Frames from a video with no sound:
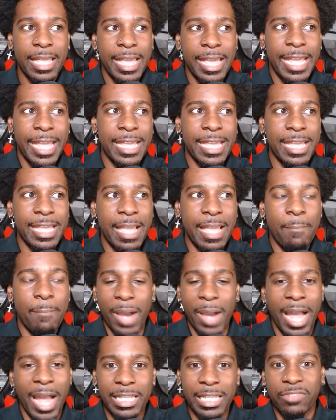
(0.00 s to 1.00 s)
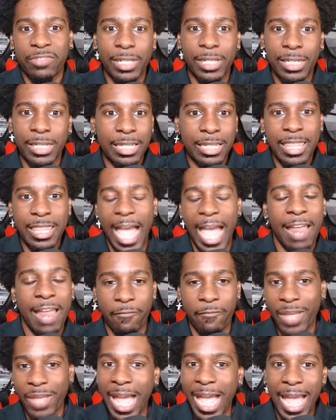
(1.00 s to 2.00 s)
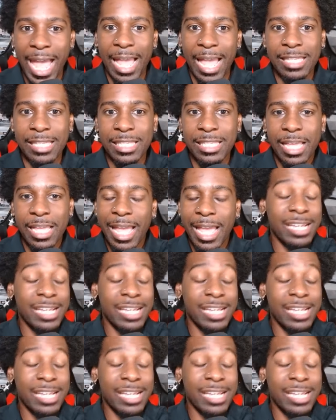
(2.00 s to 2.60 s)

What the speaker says: he embodied villain that fast.